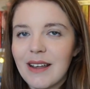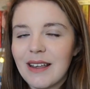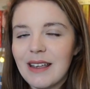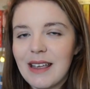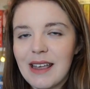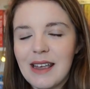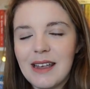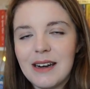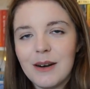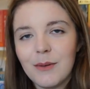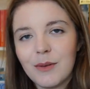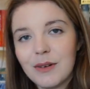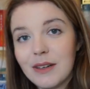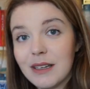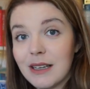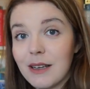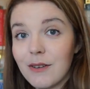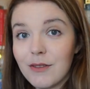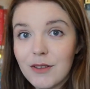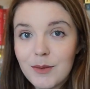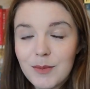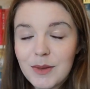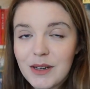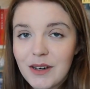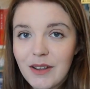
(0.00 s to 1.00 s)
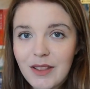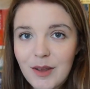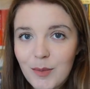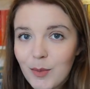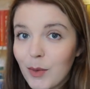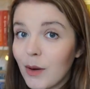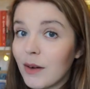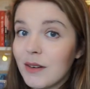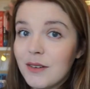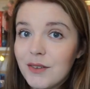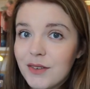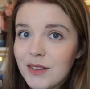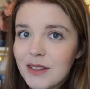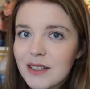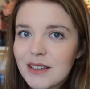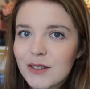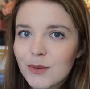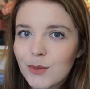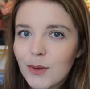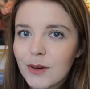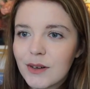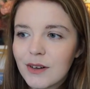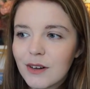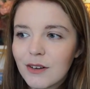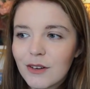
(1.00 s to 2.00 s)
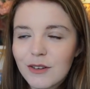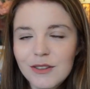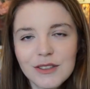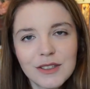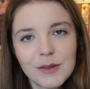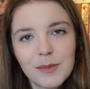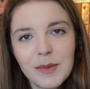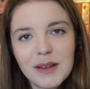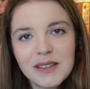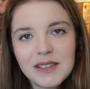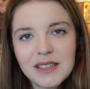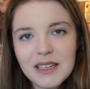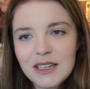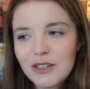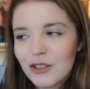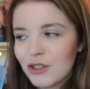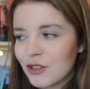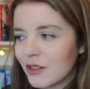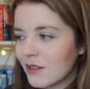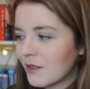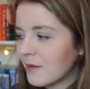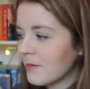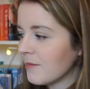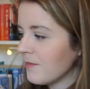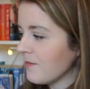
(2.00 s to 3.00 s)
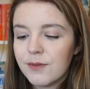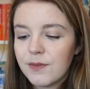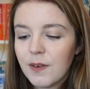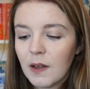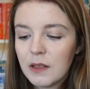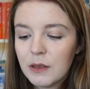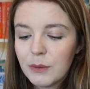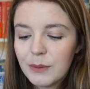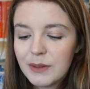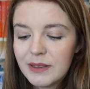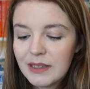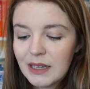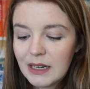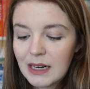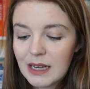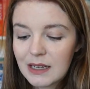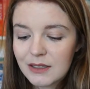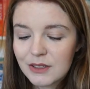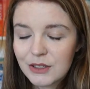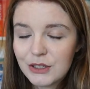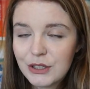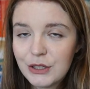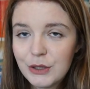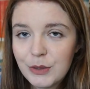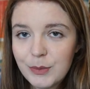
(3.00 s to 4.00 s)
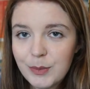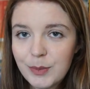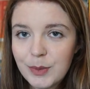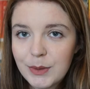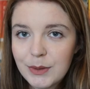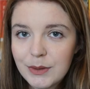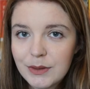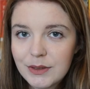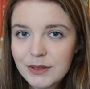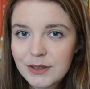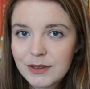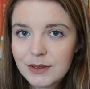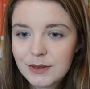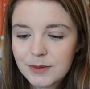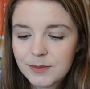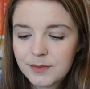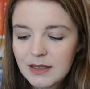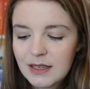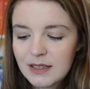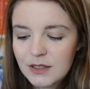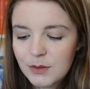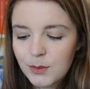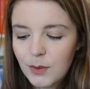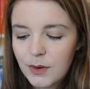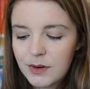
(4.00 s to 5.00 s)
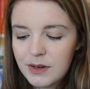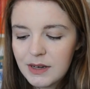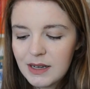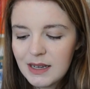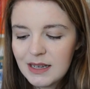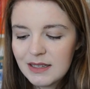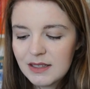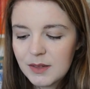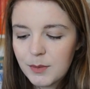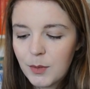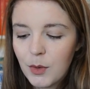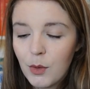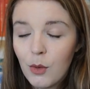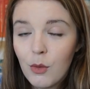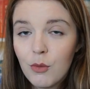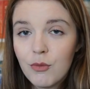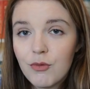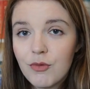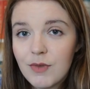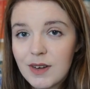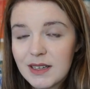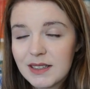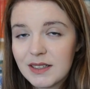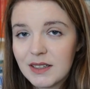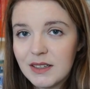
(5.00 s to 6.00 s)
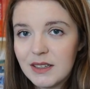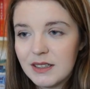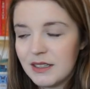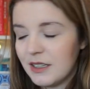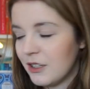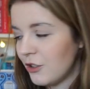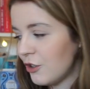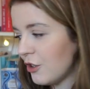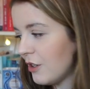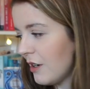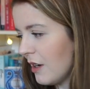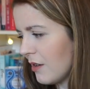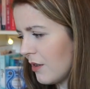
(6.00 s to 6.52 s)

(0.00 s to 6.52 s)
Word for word: Again I'm going to give them another point for this one on customization. Following the last two books, this one is a more recent edition.